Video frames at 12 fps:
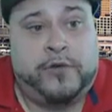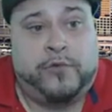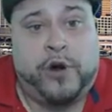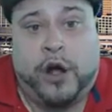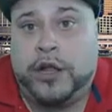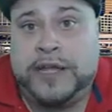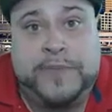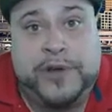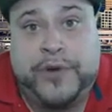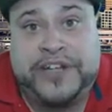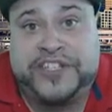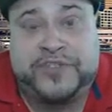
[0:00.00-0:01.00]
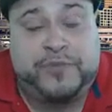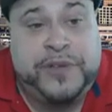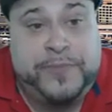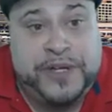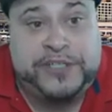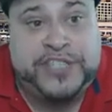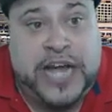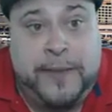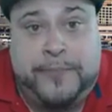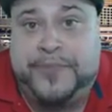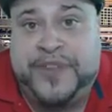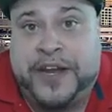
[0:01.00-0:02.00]
we're all immigrants. We build
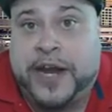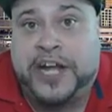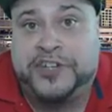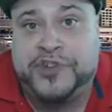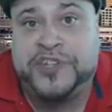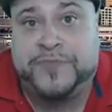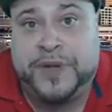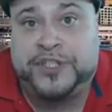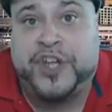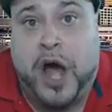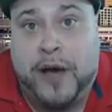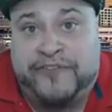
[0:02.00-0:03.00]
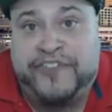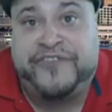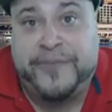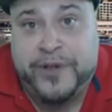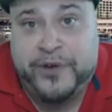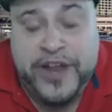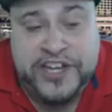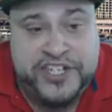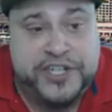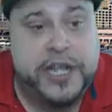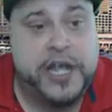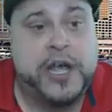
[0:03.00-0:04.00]
up. The country is built off of
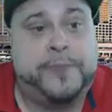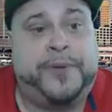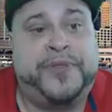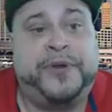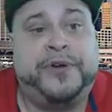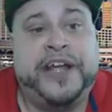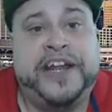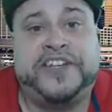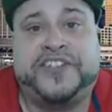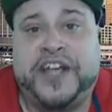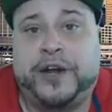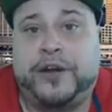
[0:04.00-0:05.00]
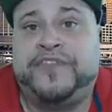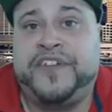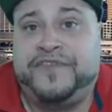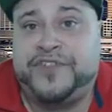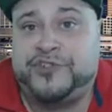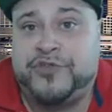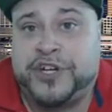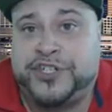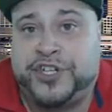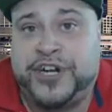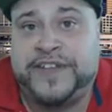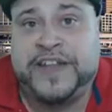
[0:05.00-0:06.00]
immigration, but they're getting scared of
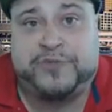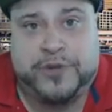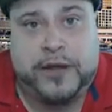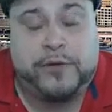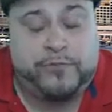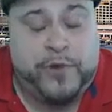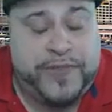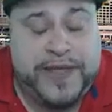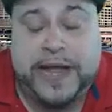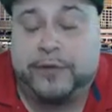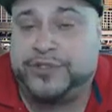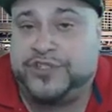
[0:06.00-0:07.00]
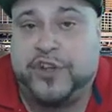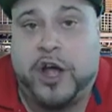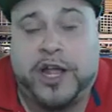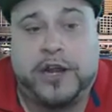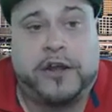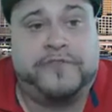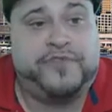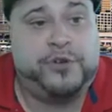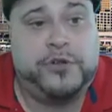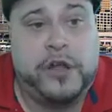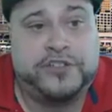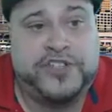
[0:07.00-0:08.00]
infrastructure, and that's one thing I was talking on
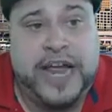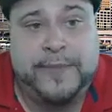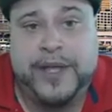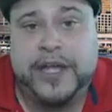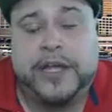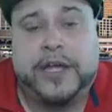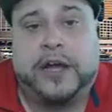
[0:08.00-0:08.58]
for a long time.